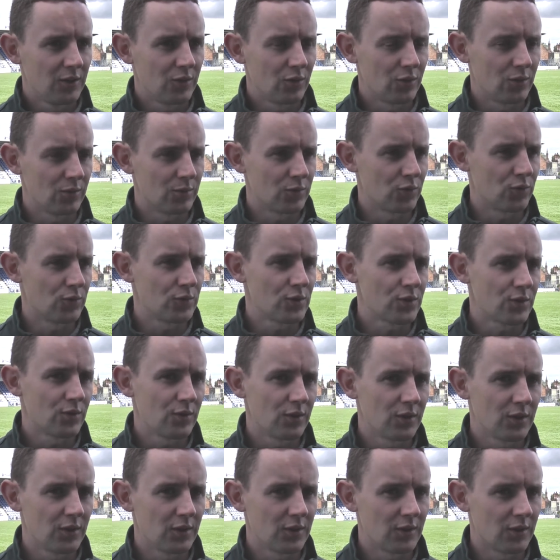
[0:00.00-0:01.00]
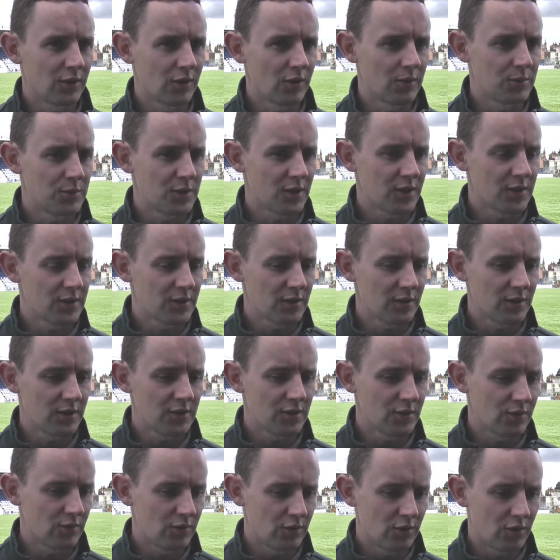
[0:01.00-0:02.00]
Top goal scorer in the club's history.
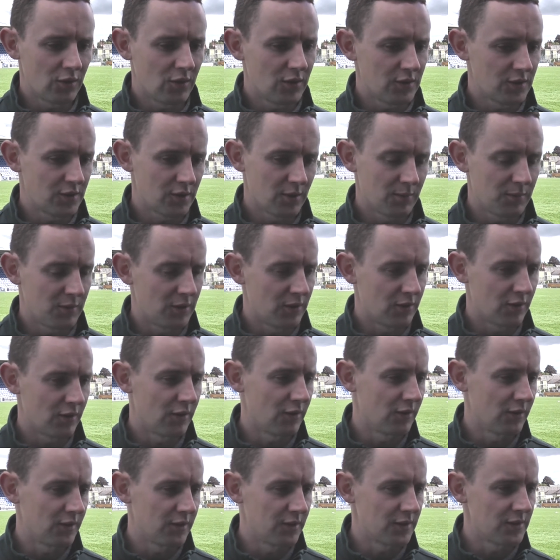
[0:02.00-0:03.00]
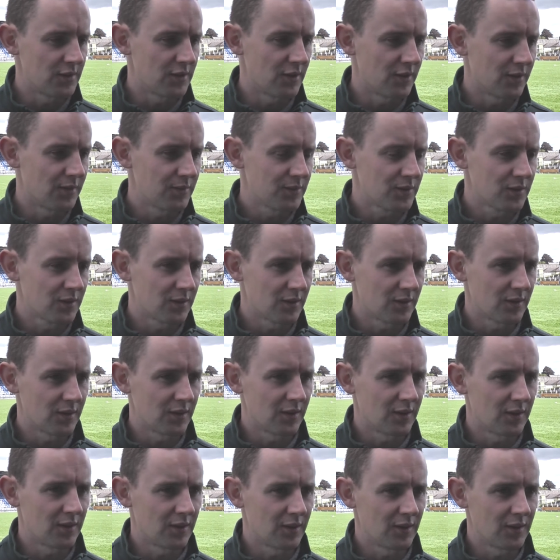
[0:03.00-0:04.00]
So no, it's something he thoroughly deserves.
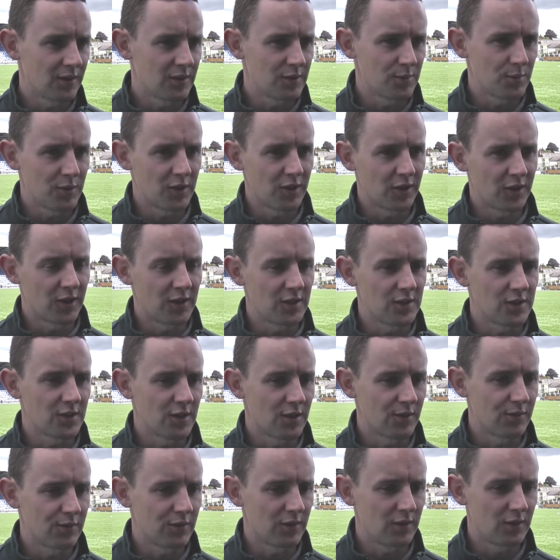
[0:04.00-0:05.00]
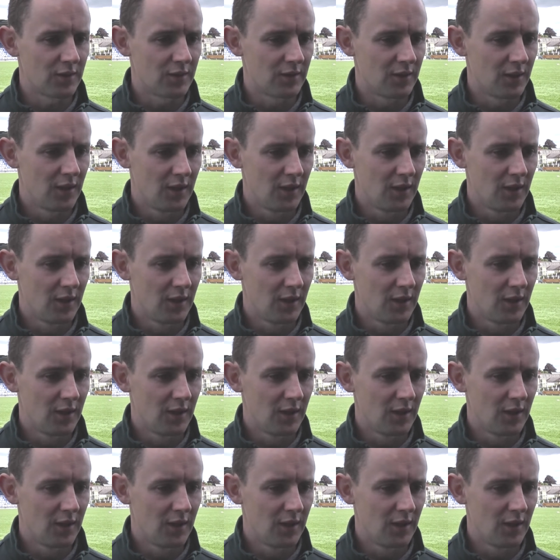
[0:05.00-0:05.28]
He's been a great servant.